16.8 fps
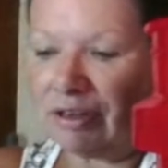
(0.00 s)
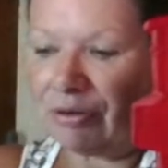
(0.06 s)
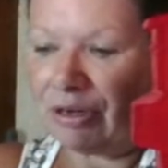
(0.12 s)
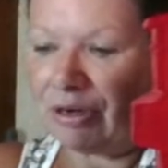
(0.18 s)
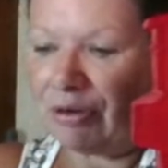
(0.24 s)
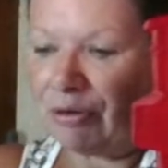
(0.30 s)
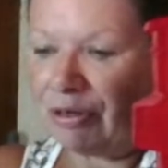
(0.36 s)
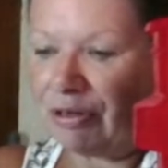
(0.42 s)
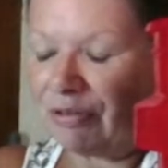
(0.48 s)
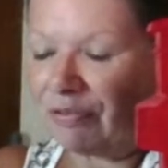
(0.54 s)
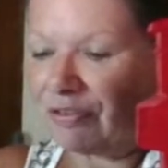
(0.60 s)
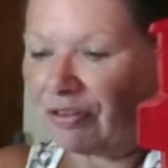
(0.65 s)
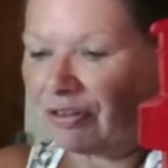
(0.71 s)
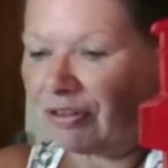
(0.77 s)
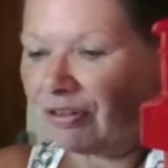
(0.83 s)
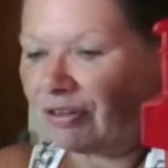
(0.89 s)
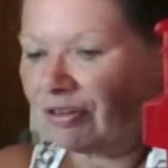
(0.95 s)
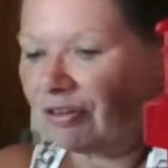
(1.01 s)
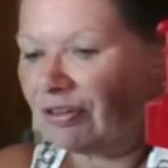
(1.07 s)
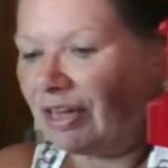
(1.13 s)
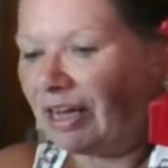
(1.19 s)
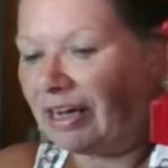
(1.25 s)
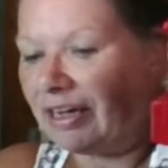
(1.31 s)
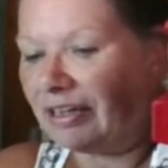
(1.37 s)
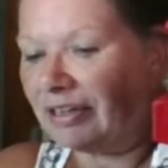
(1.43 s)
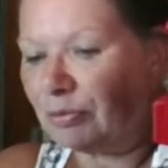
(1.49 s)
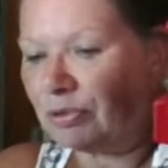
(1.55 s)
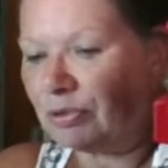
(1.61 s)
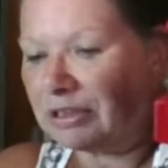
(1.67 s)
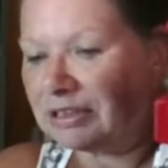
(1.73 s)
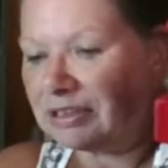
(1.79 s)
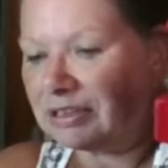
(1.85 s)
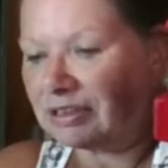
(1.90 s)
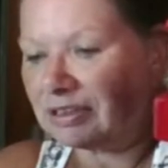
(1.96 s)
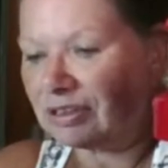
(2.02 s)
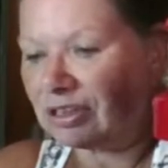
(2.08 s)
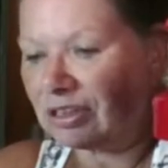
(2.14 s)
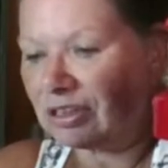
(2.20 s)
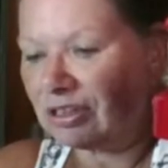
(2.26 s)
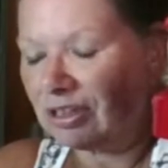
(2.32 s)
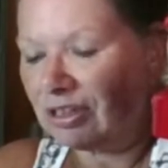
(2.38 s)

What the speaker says: go over that once it's